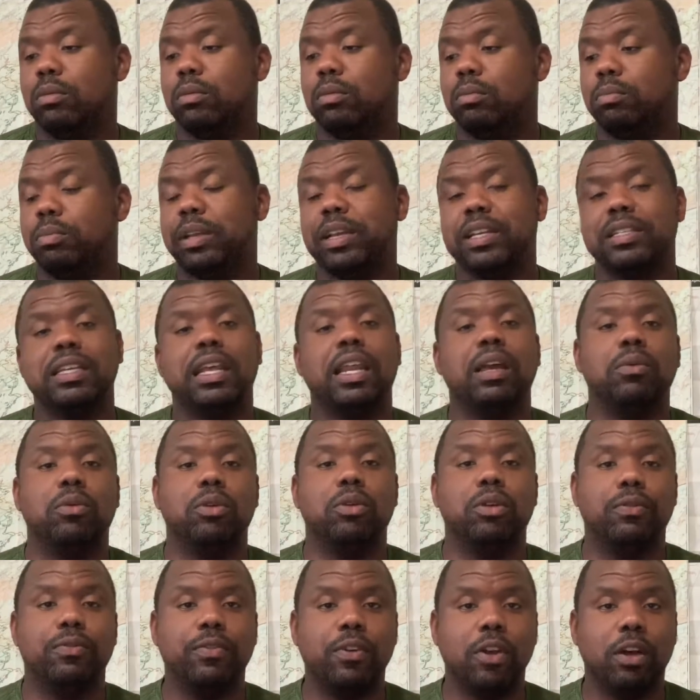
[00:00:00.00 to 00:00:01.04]
because I didn't want
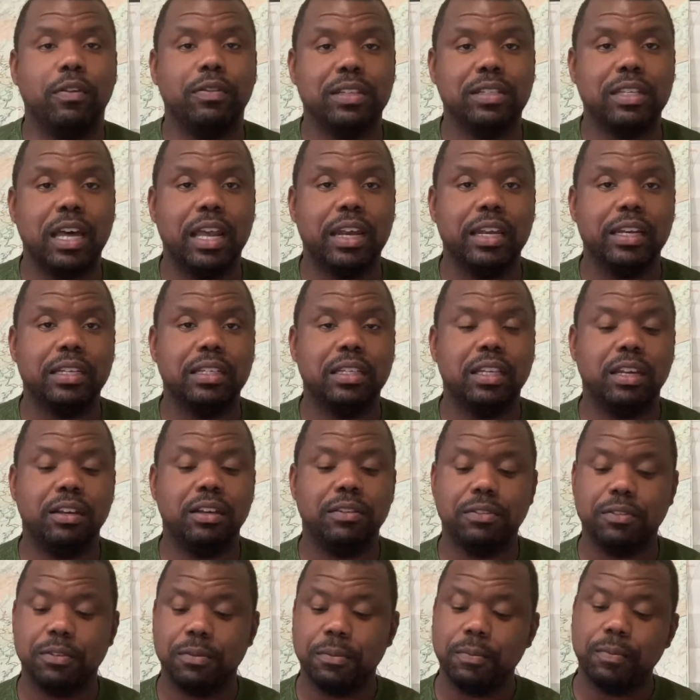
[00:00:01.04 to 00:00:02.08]
to fall off the side of the cliff,